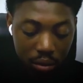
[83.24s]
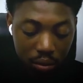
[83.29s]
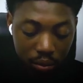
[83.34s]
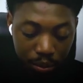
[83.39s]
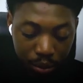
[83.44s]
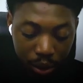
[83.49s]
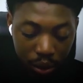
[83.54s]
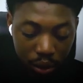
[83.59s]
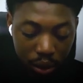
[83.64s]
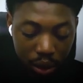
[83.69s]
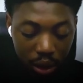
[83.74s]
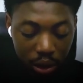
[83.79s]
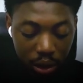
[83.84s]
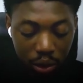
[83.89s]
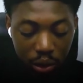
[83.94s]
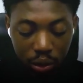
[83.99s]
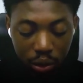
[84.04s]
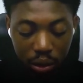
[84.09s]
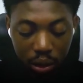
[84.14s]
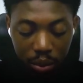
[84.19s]
built and
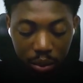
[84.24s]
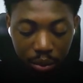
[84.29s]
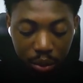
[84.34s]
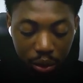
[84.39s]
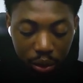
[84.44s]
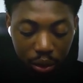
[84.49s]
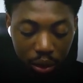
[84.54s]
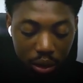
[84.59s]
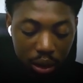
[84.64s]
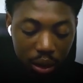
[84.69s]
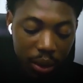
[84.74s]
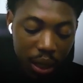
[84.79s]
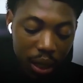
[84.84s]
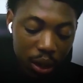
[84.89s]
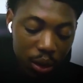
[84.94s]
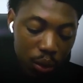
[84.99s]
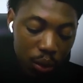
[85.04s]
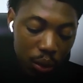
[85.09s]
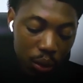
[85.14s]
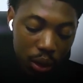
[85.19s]
used in production by
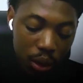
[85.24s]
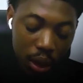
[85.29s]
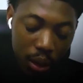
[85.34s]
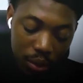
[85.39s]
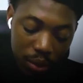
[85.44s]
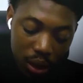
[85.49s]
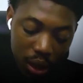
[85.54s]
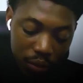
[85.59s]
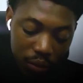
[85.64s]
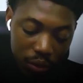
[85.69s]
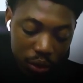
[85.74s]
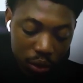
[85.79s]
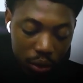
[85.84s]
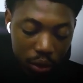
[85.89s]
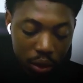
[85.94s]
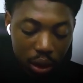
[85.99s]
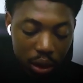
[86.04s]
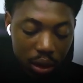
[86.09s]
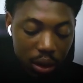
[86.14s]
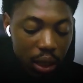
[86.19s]
Google themselves. So
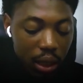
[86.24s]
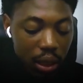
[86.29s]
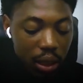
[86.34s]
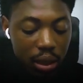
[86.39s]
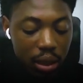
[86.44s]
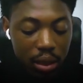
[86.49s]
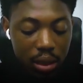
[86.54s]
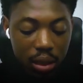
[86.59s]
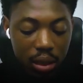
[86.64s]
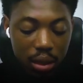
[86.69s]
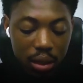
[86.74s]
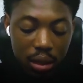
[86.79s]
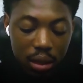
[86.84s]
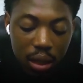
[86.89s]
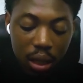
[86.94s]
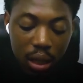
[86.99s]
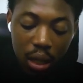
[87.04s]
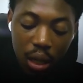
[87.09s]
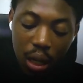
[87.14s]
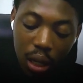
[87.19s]
Genkit is
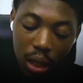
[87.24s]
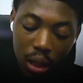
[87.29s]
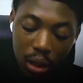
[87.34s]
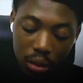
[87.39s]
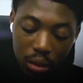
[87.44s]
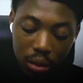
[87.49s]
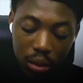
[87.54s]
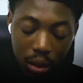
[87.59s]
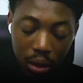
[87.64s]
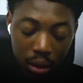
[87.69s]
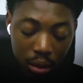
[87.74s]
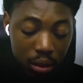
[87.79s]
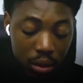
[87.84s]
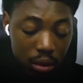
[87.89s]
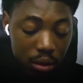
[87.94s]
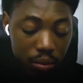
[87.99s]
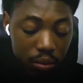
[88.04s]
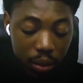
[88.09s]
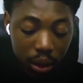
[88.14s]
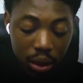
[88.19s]

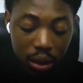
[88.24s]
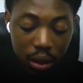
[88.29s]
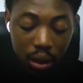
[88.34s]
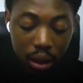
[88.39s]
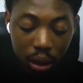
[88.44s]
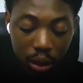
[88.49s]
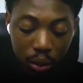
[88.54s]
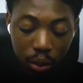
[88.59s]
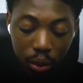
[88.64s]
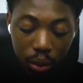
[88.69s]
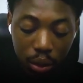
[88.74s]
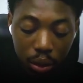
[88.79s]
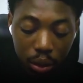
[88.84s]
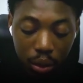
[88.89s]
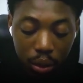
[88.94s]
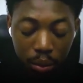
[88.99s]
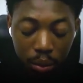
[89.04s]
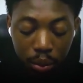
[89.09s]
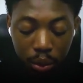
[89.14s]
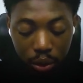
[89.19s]
it's basically a Google
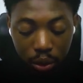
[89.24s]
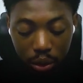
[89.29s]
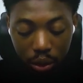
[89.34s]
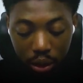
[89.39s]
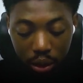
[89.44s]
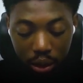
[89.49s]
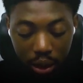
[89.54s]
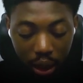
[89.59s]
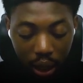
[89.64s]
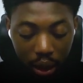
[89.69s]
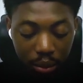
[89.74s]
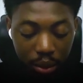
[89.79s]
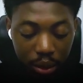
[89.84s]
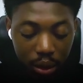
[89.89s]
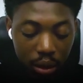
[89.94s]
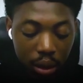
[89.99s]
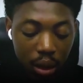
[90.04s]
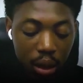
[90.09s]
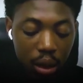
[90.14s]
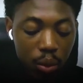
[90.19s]
open source
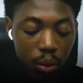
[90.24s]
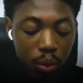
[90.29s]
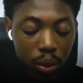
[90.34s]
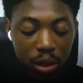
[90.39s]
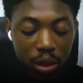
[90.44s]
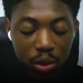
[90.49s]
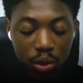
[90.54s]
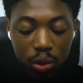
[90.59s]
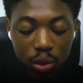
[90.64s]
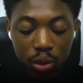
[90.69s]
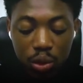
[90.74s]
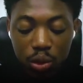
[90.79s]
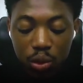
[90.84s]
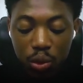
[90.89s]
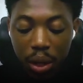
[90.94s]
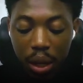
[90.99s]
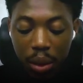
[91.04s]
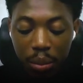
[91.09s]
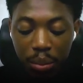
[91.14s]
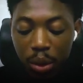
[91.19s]
library with tools to
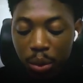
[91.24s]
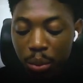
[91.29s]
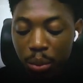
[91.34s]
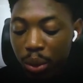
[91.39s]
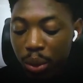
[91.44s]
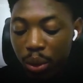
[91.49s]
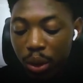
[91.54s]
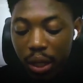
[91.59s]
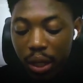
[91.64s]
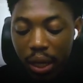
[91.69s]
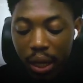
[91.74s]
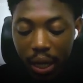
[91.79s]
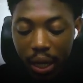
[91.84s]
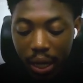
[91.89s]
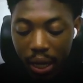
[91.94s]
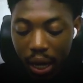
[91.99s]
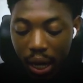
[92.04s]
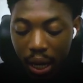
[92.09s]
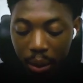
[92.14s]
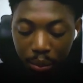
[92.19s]
help you build
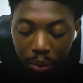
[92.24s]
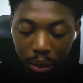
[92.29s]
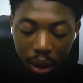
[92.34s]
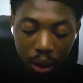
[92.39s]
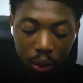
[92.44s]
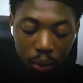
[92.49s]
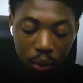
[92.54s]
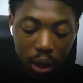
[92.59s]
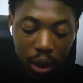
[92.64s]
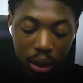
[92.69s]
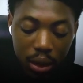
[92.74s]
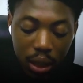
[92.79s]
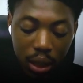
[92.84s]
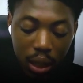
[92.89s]
AI powered